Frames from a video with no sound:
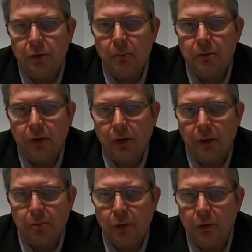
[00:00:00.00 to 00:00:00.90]
that
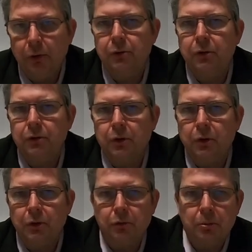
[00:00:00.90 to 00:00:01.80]
particular product and it's not
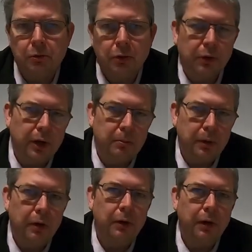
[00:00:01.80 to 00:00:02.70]
going to be run on that
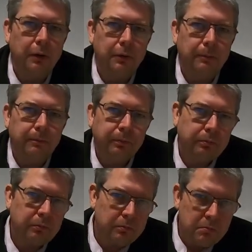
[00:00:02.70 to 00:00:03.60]
barcode,
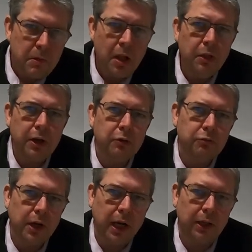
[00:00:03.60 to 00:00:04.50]
they can
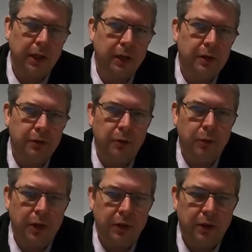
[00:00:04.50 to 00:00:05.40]
reallocate it
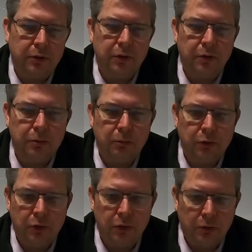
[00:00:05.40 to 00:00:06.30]
within their systems
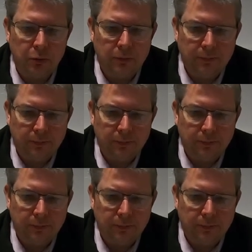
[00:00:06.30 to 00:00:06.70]
to use.